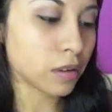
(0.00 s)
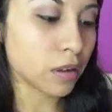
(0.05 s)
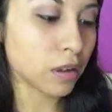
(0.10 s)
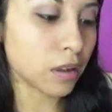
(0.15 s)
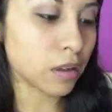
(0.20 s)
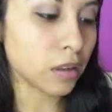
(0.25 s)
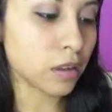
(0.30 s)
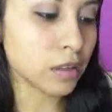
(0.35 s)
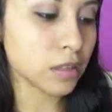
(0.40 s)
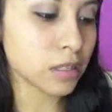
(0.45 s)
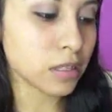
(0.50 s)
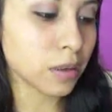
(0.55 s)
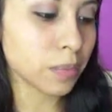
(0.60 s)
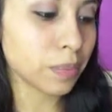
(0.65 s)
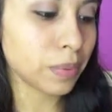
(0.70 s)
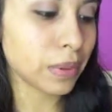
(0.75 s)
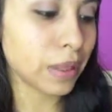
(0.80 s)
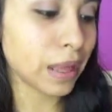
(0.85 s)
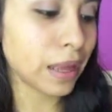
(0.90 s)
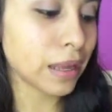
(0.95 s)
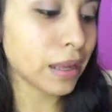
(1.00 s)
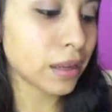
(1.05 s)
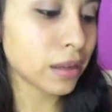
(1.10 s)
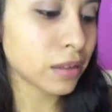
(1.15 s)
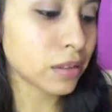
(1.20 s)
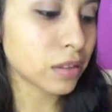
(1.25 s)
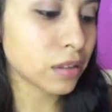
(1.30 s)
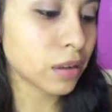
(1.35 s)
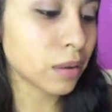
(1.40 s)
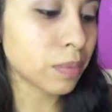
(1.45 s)
And just apply,
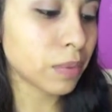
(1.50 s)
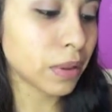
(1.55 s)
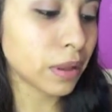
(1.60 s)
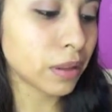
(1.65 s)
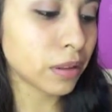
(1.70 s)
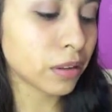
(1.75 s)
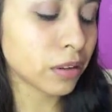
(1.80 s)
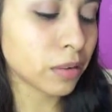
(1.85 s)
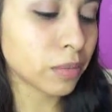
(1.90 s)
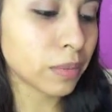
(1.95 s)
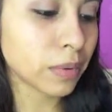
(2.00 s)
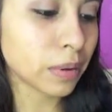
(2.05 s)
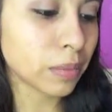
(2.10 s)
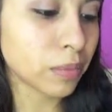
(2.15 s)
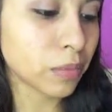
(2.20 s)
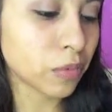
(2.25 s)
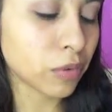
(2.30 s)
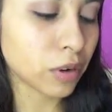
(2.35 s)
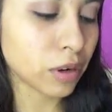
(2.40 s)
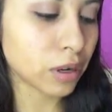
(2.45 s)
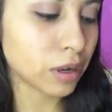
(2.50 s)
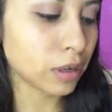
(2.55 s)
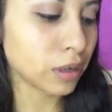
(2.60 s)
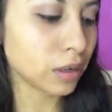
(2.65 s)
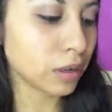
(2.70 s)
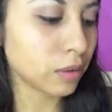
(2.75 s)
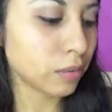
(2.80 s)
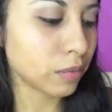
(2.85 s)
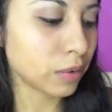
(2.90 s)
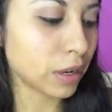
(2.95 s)
you can apply a little bit more.
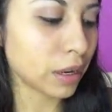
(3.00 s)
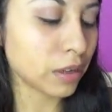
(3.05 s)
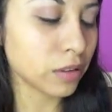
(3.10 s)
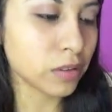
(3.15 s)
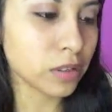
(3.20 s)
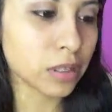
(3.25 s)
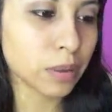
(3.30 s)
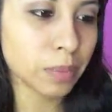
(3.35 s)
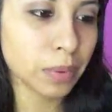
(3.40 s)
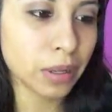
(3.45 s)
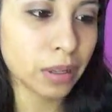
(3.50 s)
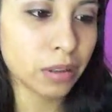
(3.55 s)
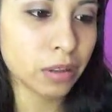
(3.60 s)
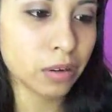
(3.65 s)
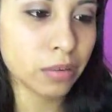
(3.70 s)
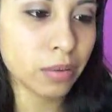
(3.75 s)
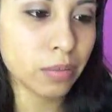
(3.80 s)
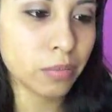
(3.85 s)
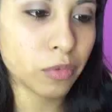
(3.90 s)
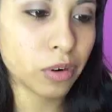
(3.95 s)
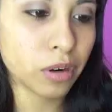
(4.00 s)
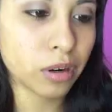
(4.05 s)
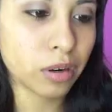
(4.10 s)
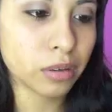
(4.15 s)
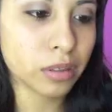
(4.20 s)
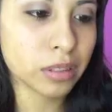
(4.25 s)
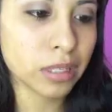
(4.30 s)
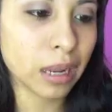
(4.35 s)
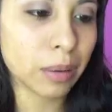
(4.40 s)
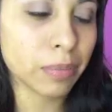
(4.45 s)
What I just apply a little bit more
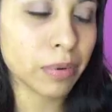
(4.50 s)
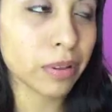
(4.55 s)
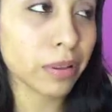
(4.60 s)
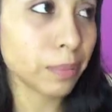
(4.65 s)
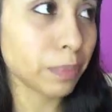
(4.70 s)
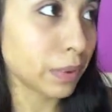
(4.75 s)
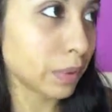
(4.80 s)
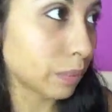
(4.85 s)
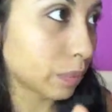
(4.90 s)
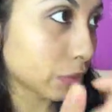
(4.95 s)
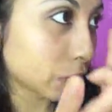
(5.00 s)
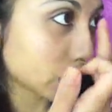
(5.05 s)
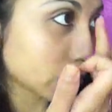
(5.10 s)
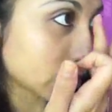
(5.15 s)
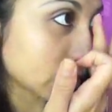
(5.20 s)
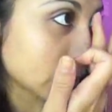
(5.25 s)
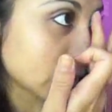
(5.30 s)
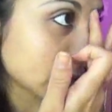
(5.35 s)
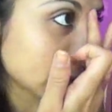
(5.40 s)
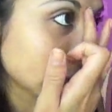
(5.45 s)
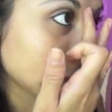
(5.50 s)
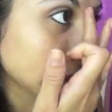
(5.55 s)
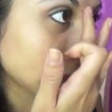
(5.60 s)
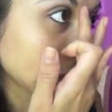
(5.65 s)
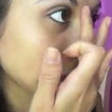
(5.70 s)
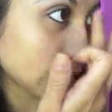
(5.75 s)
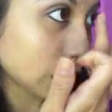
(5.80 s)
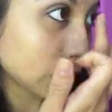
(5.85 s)
on top of the pimples, just like